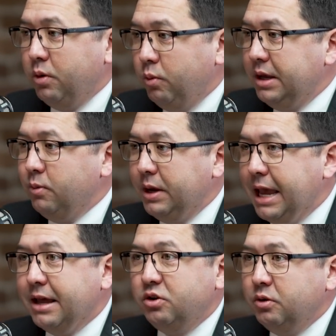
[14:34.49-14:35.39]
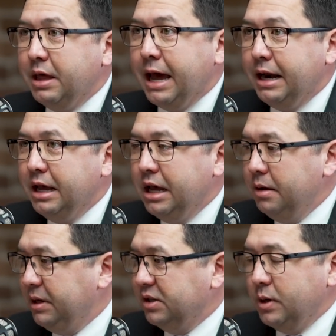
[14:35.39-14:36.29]
we can't do that
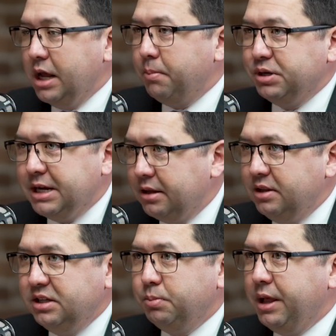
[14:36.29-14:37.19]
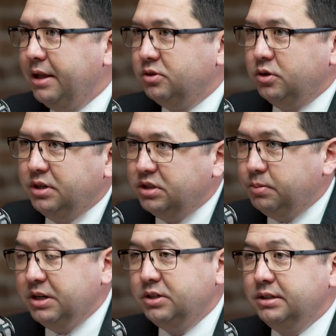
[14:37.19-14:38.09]
because we got to protect these plants or these
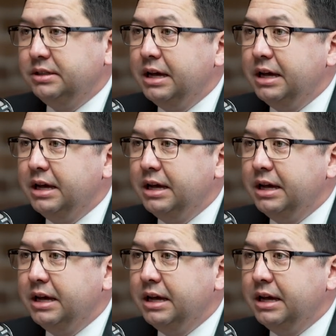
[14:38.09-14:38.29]
species.